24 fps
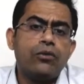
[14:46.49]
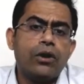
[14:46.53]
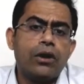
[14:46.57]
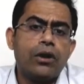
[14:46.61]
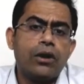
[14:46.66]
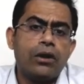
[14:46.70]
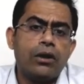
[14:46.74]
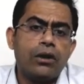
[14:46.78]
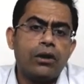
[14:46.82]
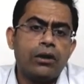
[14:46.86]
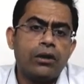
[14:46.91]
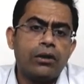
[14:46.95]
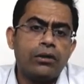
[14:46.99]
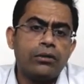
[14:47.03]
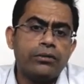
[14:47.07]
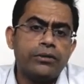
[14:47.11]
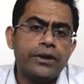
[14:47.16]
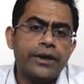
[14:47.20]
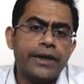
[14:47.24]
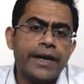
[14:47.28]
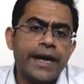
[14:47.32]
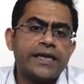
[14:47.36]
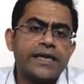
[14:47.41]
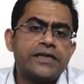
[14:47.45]

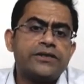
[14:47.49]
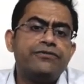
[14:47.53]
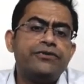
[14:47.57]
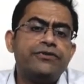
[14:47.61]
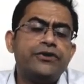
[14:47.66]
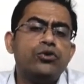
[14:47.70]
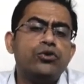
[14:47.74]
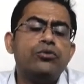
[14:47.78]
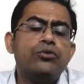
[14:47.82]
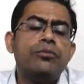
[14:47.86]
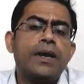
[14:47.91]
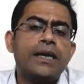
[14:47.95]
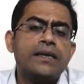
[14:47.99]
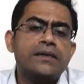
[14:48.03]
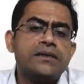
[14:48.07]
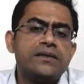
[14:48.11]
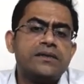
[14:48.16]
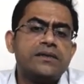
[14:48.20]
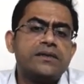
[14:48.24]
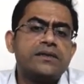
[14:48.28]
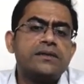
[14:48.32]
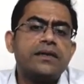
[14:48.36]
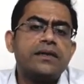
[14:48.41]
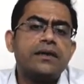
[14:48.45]
the next few
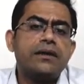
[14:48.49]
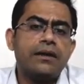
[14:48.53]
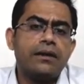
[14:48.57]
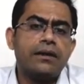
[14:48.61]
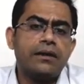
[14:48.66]
months